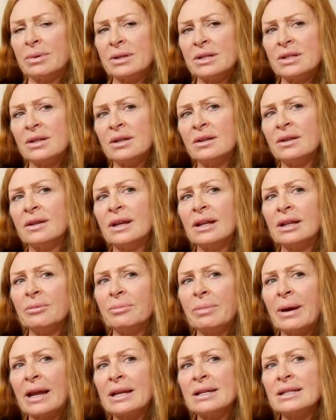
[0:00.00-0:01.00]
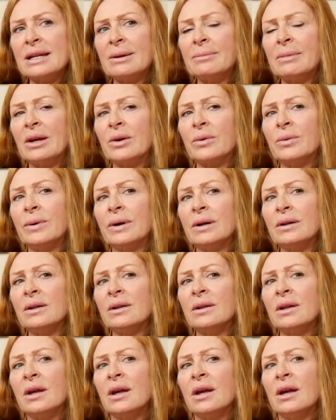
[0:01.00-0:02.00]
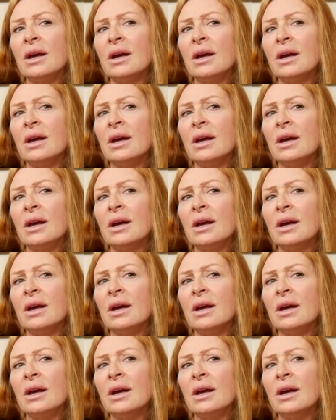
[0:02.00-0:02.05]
but do you think the pandemic will